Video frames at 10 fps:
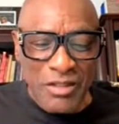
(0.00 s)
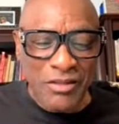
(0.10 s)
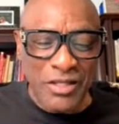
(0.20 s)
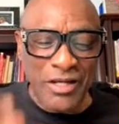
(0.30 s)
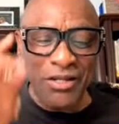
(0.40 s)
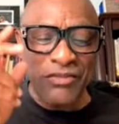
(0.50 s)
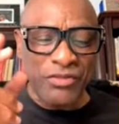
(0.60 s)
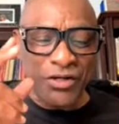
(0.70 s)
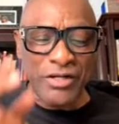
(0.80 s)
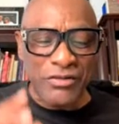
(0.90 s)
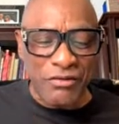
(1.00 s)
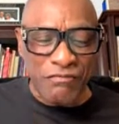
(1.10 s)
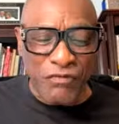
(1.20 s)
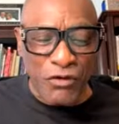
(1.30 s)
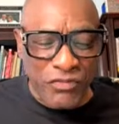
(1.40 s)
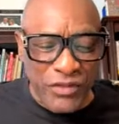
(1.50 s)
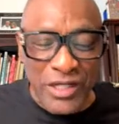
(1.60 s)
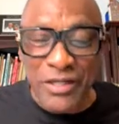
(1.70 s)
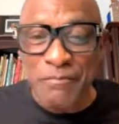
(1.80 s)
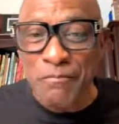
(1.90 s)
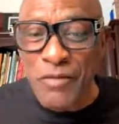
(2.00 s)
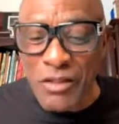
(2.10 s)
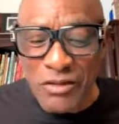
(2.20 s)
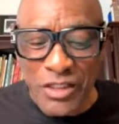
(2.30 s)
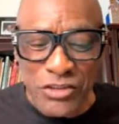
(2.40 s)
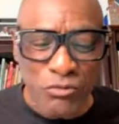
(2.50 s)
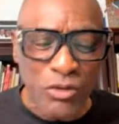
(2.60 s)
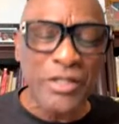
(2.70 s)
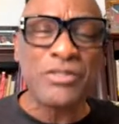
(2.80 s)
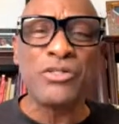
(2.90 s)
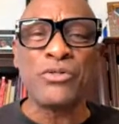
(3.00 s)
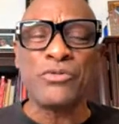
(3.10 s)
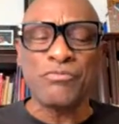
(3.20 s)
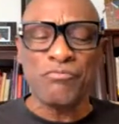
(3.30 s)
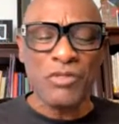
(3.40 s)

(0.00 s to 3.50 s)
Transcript: Then the third, the fourth thing that you want to do,